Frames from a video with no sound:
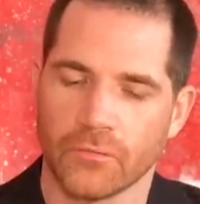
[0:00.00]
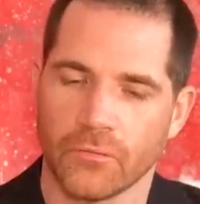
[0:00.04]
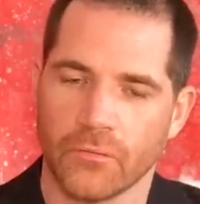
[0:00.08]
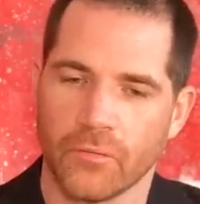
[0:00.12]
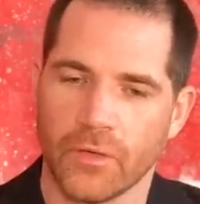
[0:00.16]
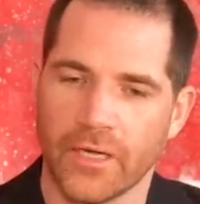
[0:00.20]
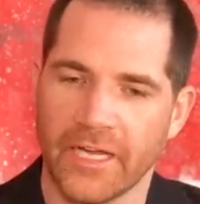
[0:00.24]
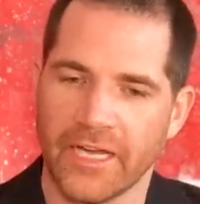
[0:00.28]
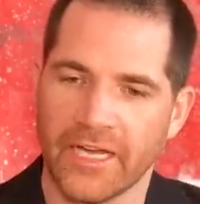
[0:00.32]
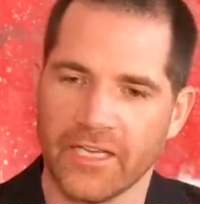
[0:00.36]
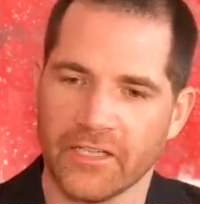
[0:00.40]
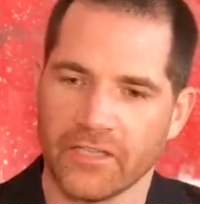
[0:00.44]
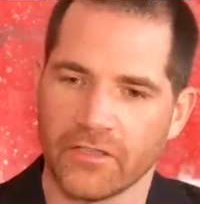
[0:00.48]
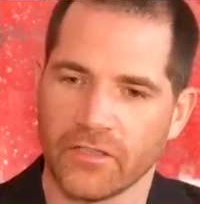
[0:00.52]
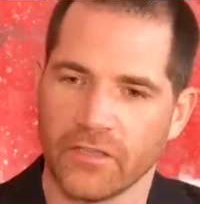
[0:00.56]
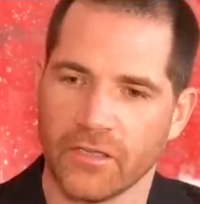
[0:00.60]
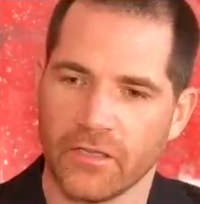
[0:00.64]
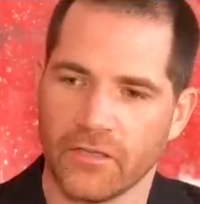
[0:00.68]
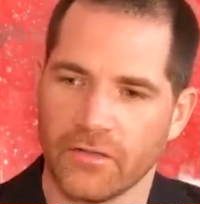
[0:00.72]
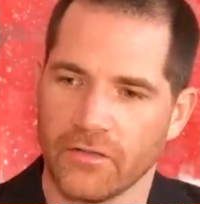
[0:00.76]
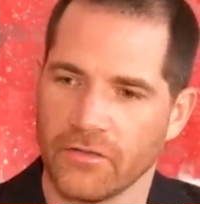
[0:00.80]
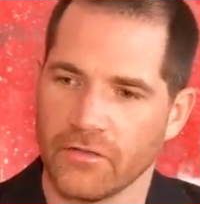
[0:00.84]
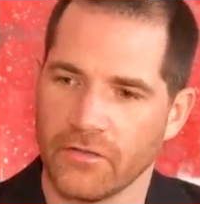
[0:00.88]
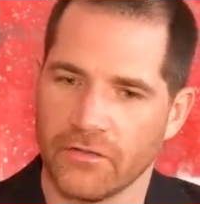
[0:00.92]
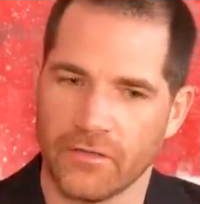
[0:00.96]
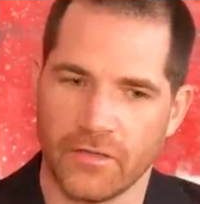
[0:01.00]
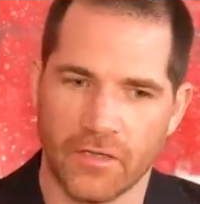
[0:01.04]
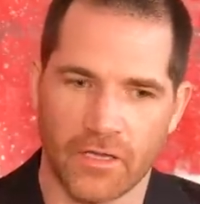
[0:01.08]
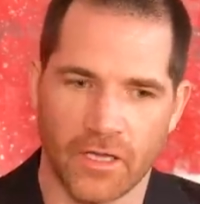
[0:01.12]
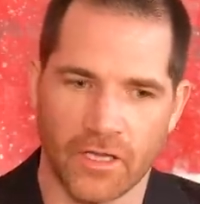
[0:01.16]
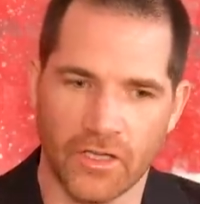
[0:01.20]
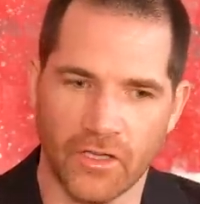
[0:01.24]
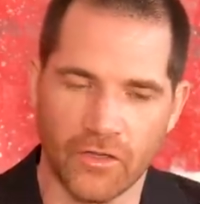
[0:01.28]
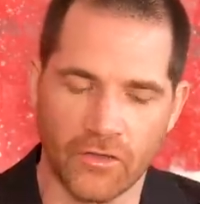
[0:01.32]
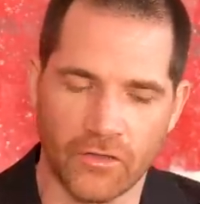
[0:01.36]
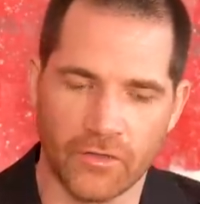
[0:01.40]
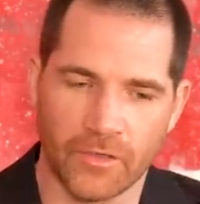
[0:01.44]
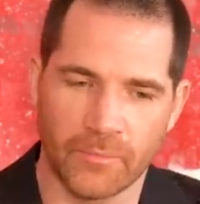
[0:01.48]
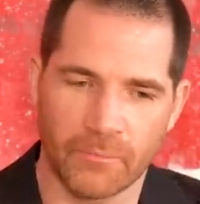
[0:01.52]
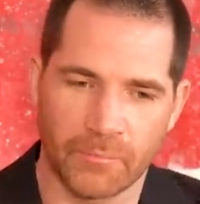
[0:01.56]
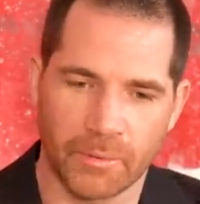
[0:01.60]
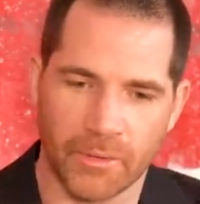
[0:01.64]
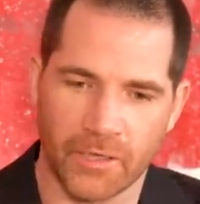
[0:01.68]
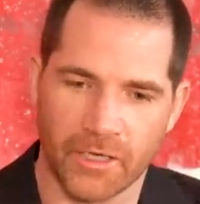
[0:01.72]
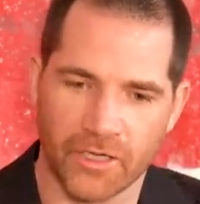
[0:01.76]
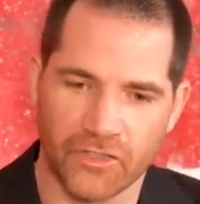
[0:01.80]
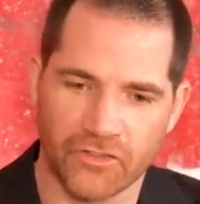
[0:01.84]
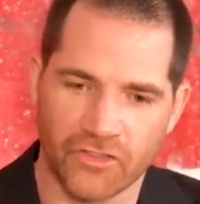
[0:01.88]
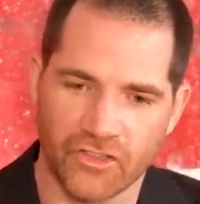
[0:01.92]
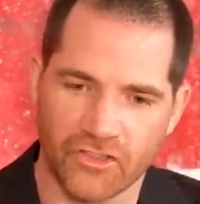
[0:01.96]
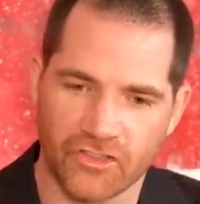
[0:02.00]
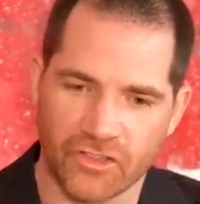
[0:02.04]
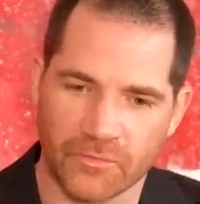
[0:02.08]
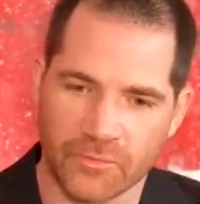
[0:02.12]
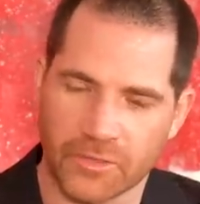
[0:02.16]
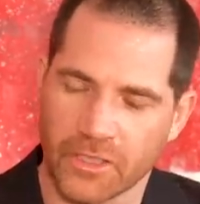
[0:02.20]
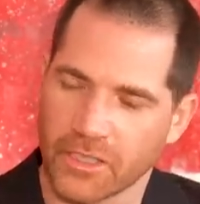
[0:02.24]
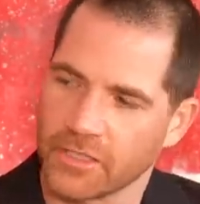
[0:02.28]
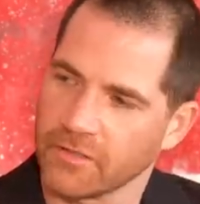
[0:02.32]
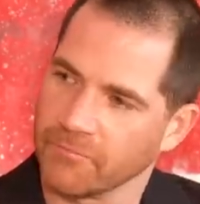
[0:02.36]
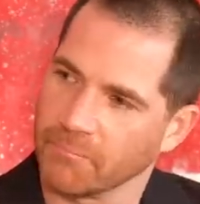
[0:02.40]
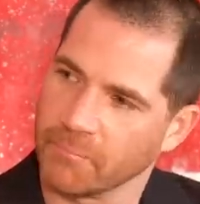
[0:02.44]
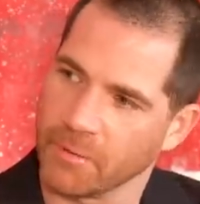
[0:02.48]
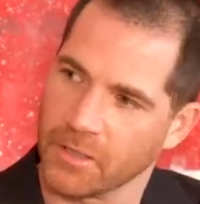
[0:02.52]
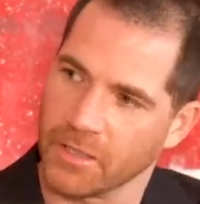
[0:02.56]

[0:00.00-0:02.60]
way, are you implying she's some kind of